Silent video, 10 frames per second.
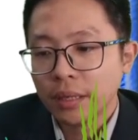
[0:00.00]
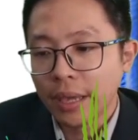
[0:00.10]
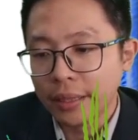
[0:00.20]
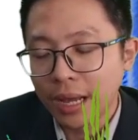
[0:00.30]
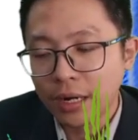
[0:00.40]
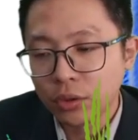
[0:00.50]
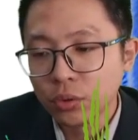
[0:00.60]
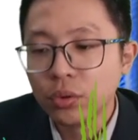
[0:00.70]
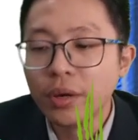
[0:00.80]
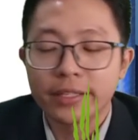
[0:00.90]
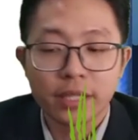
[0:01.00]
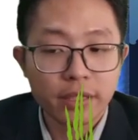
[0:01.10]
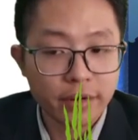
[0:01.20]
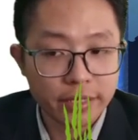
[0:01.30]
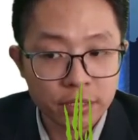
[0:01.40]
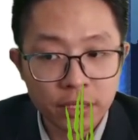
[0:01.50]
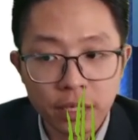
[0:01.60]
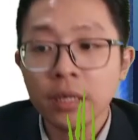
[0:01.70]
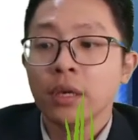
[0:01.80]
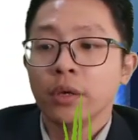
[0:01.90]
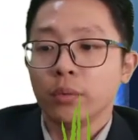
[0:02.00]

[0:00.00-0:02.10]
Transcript: and R2 external resistor.